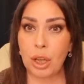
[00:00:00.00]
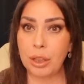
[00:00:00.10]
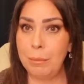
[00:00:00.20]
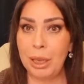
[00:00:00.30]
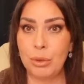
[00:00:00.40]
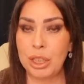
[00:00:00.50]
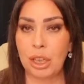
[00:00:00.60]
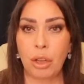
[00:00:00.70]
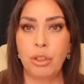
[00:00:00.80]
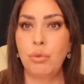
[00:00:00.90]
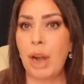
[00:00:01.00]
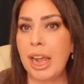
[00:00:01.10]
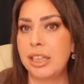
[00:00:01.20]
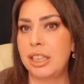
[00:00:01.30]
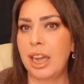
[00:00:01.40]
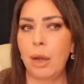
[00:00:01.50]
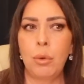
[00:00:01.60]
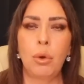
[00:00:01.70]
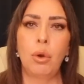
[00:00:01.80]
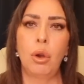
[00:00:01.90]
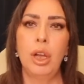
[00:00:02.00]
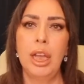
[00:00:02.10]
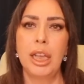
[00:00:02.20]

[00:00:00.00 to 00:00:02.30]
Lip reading: got the music on the radio or,